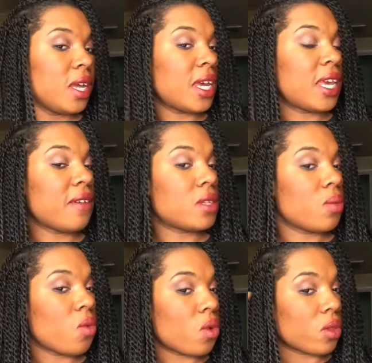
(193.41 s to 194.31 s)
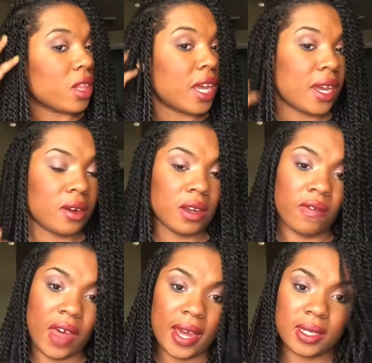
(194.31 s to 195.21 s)
It gives a more layered
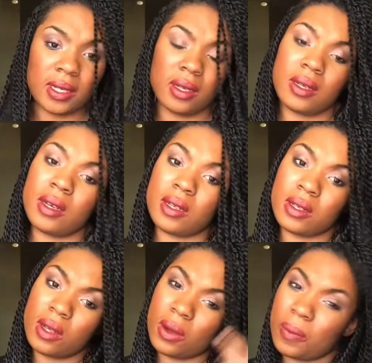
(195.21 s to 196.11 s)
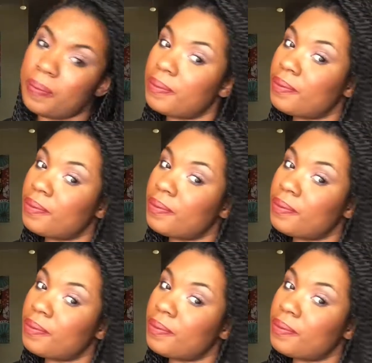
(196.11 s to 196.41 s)
effect. And so